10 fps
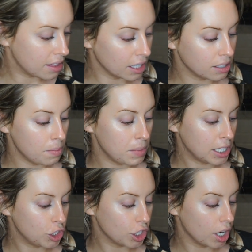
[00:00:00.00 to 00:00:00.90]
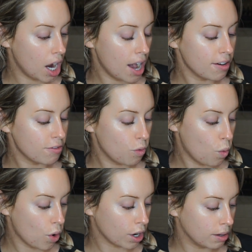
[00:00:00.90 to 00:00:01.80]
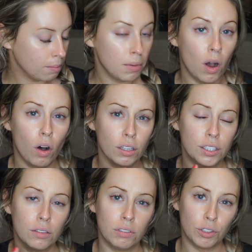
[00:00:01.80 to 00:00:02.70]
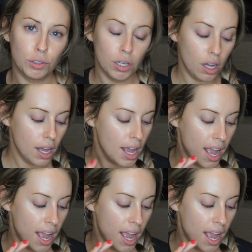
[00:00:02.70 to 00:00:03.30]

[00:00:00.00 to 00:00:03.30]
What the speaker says: there's a mixture of warm but also neutral.